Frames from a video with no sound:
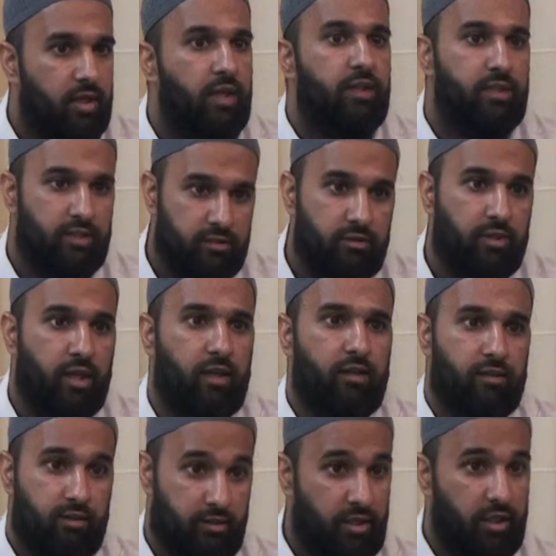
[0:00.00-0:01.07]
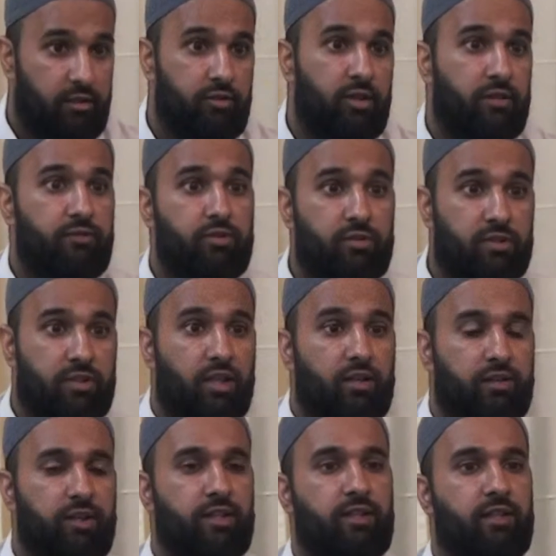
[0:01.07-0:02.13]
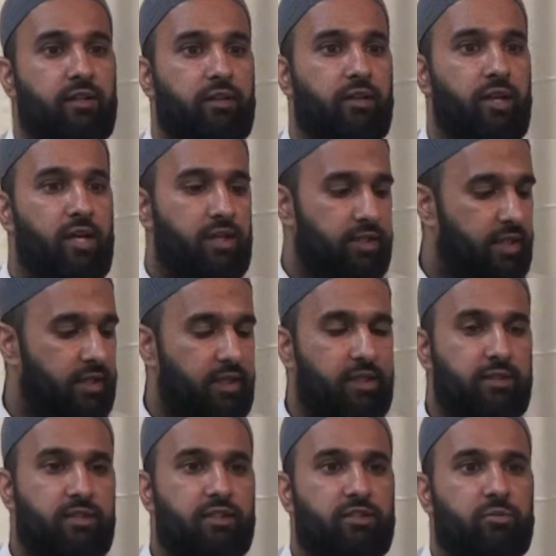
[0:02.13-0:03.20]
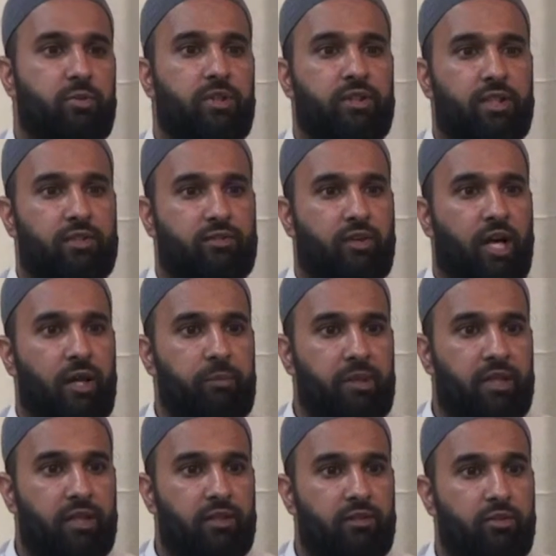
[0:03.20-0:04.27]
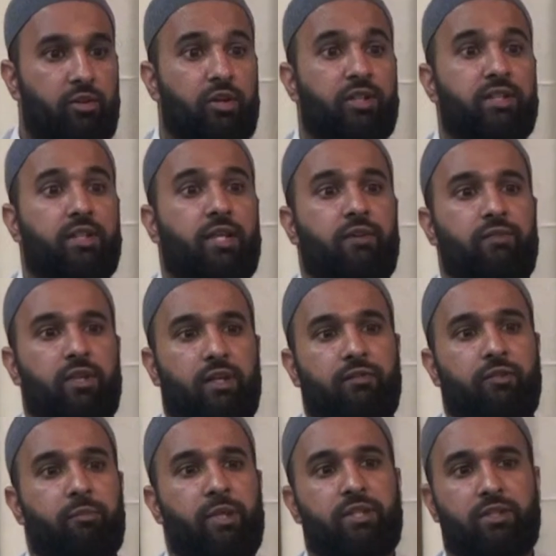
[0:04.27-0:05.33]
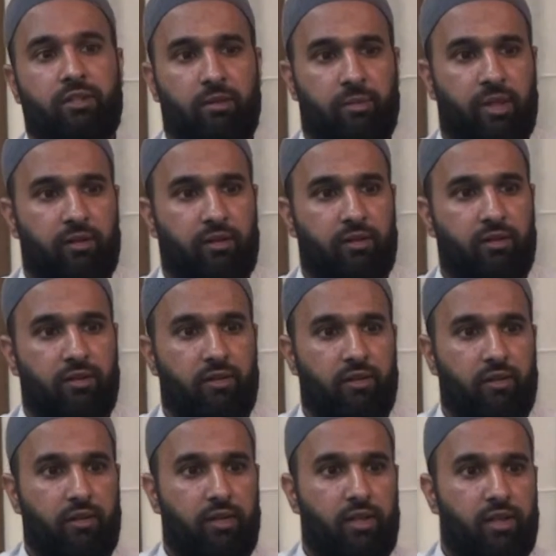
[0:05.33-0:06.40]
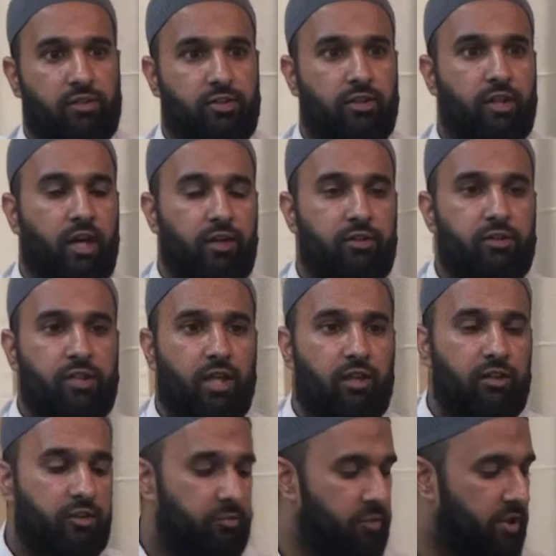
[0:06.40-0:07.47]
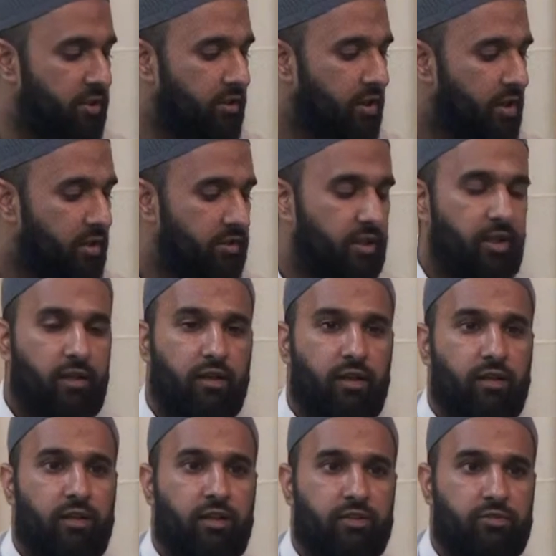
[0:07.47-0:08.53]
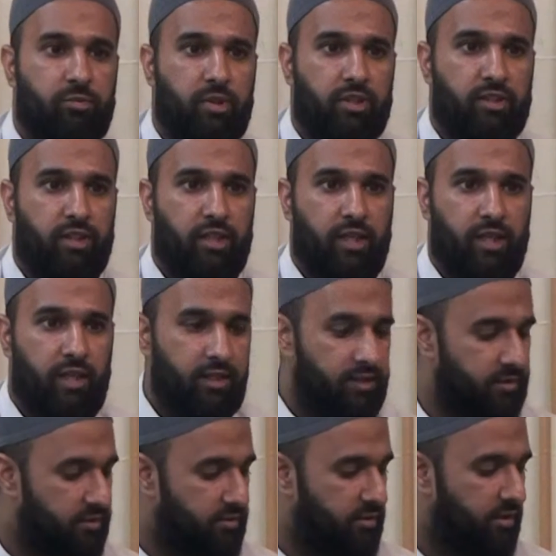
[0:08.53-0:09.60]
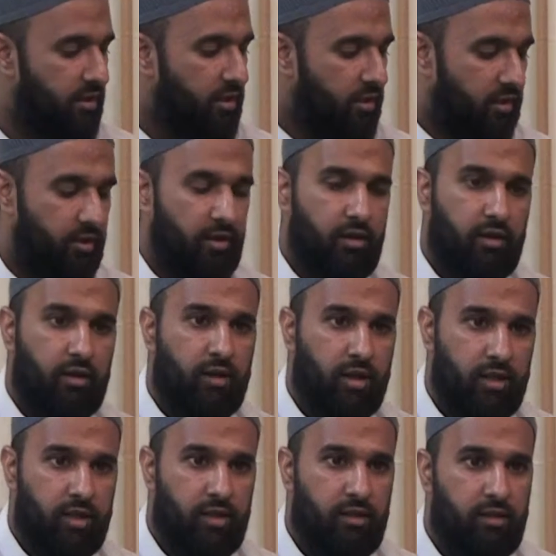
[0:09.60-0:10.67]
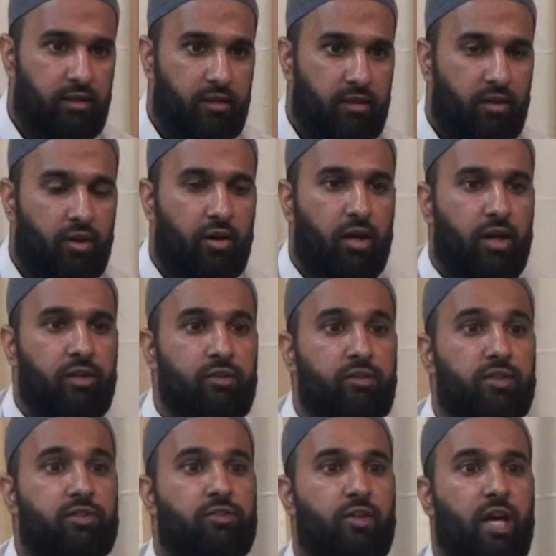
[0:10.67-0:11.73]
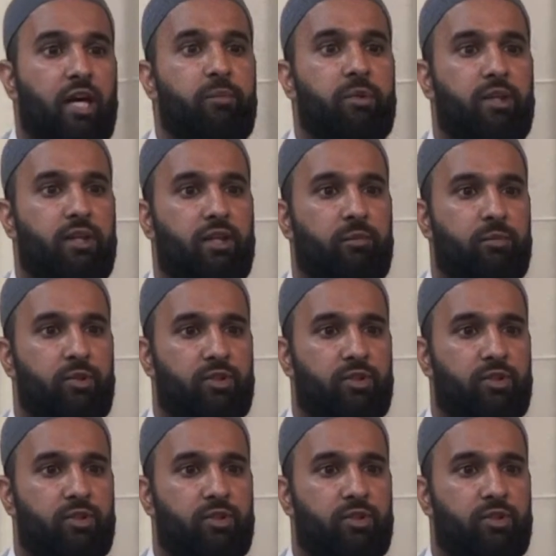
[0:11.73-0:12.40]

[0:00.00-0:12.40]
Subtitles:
Contextual, yeah. You have to start thinking that is this word describing it or is it giving information about it? So are you telling me that Allah subhanahu wa ta'ala is Ghani, or are you describing Him?